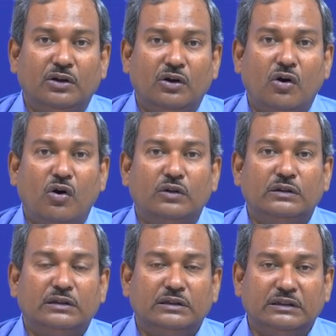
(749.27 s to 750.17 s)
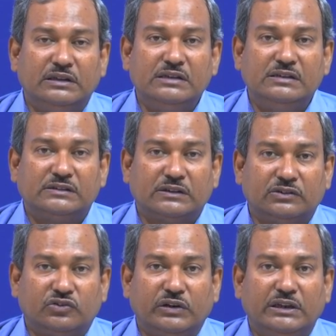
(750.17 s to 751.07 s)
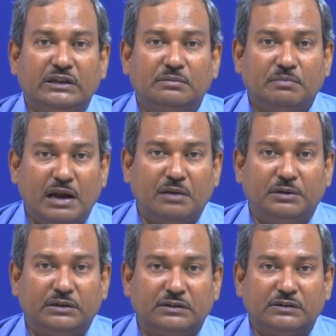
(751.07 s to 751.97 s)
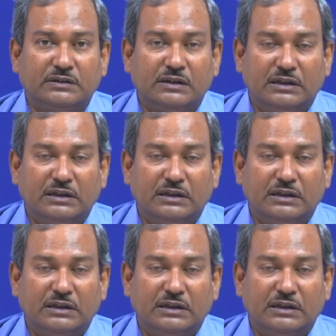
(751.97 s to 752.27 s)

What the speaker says: all these three parameters?